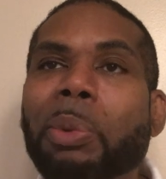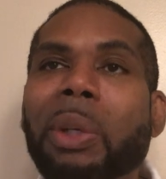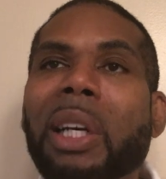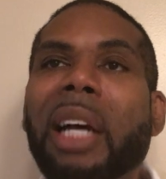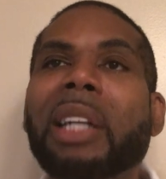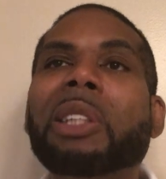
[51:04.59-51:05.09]
week,
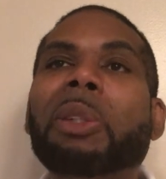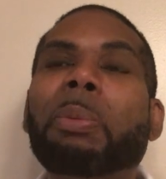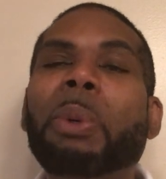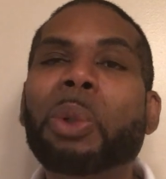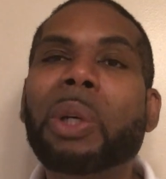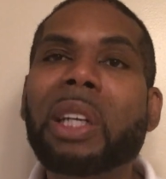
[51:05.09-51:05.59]
how he
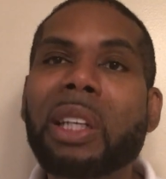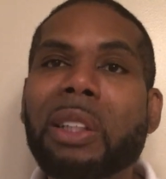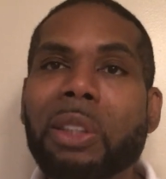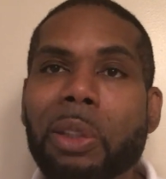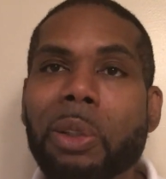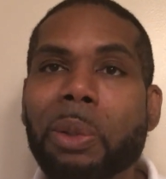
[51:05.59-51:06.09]
spoke it
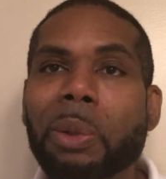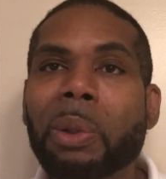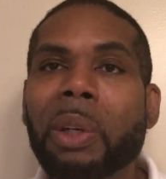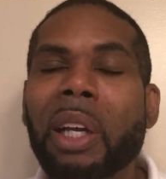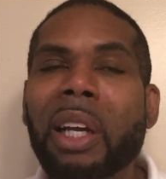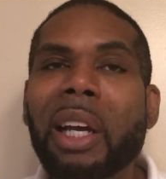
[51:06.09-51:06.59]
into
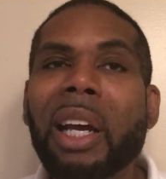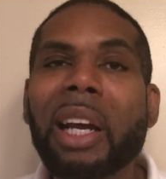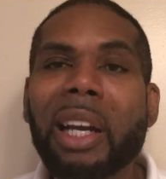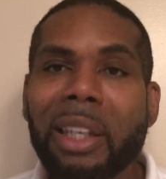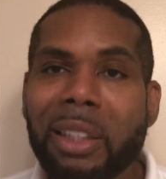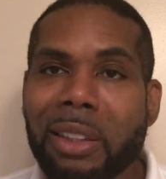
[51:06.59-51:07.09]

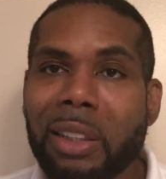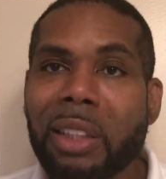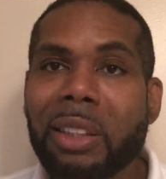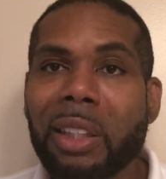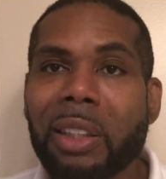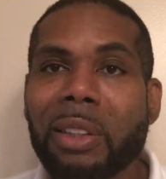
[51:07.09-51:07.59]

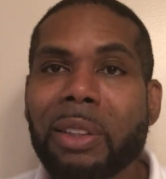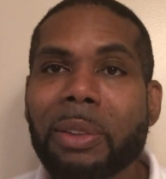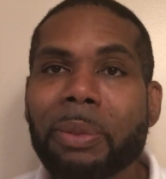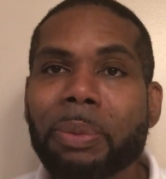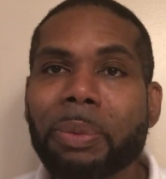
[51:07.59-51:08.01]
existence.